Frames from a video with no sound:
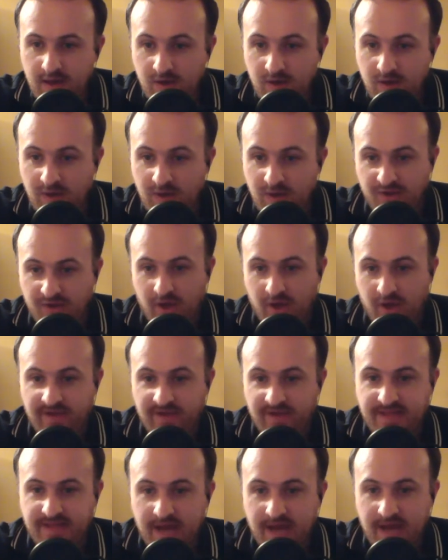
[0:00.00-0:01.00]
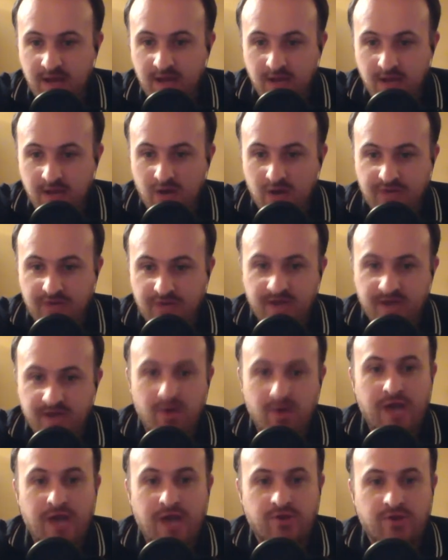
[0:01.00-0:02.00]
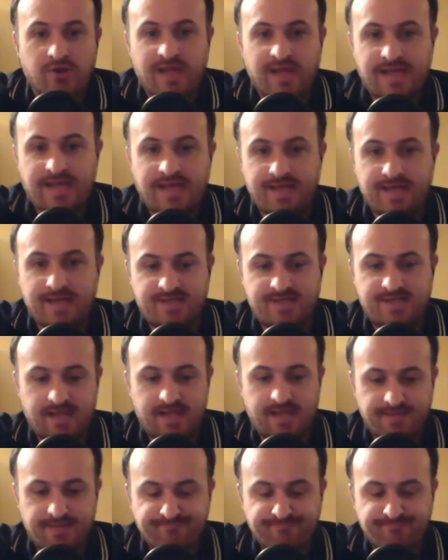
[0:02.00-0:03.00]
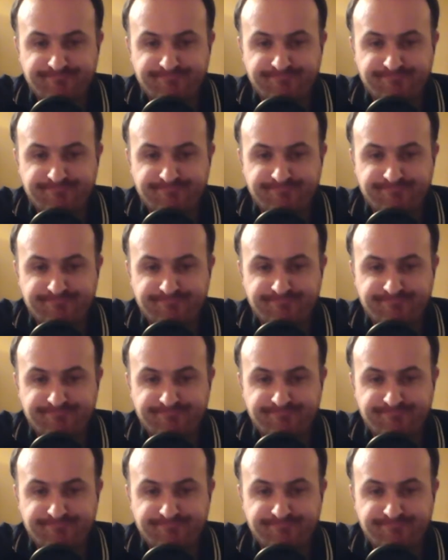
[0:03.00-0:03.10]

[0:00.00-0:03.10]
Why don't I like Dan? I'll tell you why I don't like Dan City.